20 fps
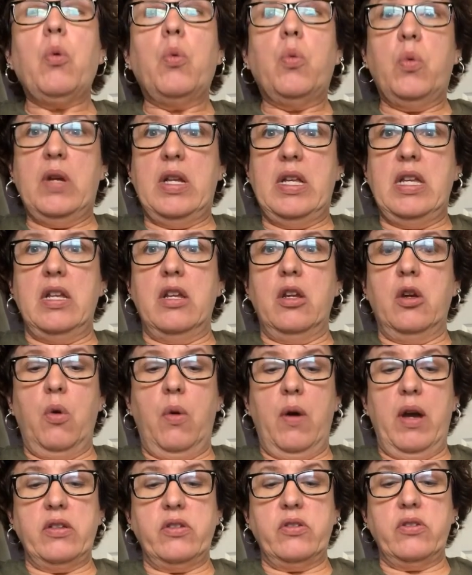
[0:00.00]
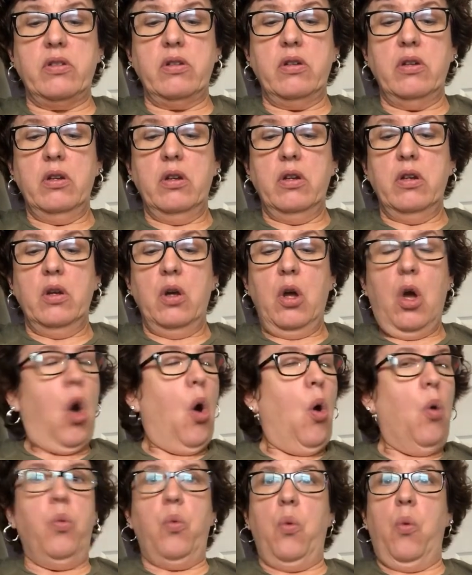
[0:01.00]
We need a quest.
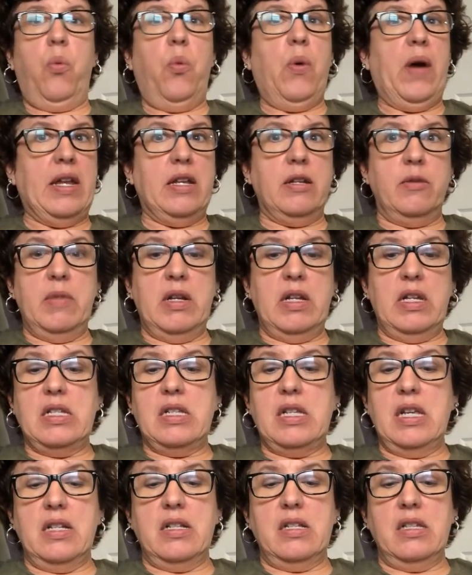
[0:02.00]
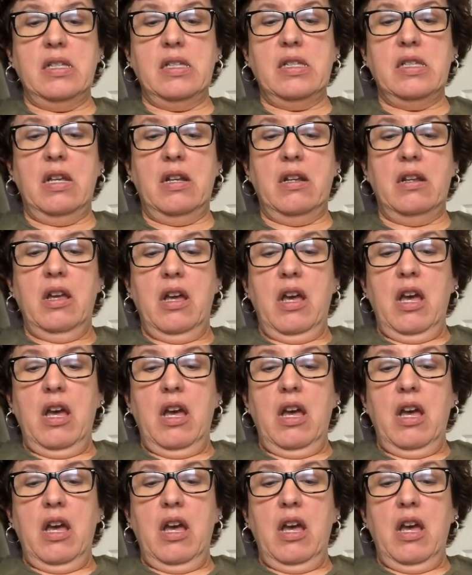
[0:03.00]
Wait a minute, Tantalus said.